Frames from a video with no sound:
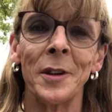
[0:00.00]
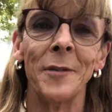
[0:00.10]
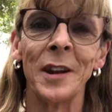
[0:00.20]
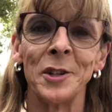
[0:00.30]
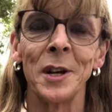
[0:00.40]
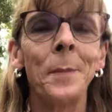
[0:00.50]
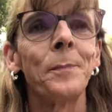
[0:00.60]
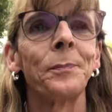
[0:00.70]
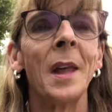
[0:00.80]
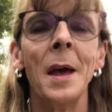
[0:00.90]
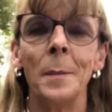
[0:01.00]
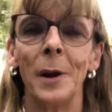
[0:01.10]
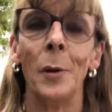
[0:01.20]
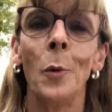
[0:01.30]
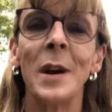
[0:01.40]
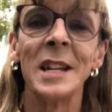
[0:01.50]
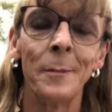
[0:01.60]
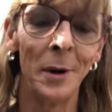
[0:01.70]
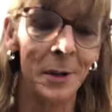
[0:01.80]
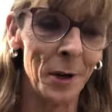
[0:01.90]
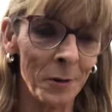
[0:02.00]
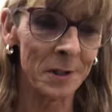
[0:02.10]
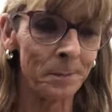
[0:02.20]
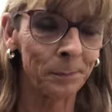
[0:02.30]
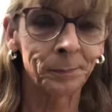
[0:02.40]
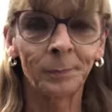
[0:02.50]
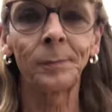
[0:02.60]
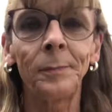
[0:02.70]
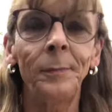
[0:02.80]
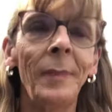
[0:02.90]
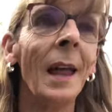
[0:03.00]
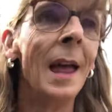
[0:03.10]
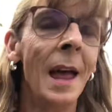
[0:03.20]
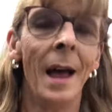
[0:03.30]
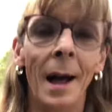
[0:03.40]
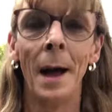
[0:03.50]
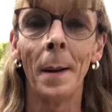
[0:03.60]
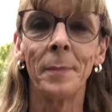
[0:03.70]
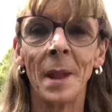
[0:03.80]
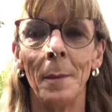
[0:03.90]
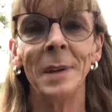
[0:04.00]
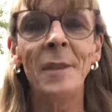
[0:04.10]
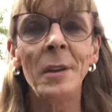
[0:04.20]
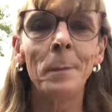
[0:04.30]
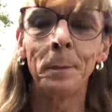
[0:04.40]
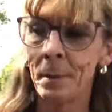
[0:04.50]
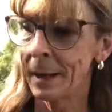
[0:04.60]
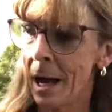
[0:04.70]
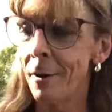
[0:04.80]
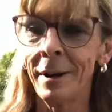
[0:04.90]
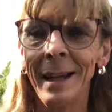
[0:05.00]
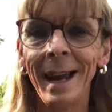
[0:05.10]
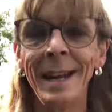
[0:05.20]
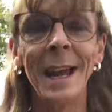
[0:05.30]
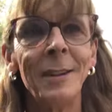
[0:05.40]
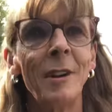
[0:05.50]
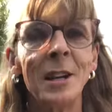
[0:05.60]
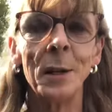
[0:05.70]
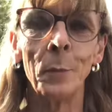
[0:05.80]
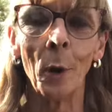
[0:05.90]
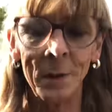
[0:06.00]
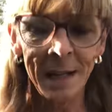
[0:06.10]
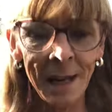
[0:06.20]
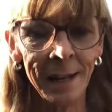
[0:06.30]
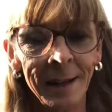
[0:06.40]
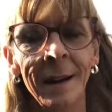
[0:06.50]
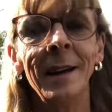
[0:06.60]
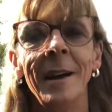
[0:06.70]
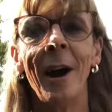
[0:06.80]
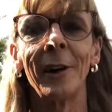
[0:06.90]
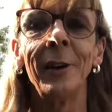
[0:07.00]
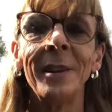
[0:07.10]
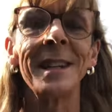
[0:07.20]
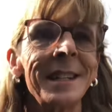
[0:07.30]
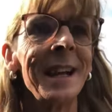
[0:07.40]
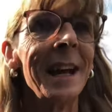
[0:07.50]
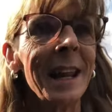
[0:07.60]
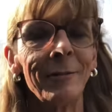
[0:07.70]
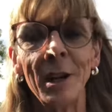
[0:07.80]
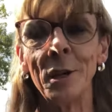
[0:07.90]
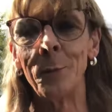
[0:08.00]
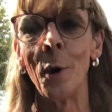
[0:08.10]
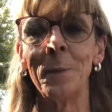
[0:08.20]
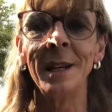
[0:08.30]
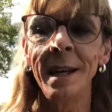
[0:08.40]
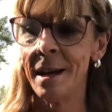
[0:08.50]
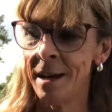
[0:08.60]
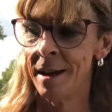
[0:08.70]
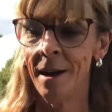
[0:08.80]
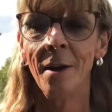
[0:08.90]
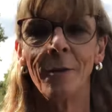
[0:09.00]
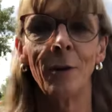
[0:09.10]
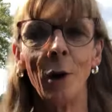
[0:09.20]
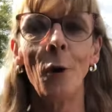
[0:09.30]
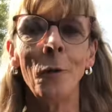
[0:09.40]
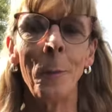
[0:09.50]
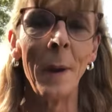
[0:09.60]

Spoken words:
on eventually. I'll always have my dogs. I'm living currently in a rented property. I'd like to stay in that rented property for a long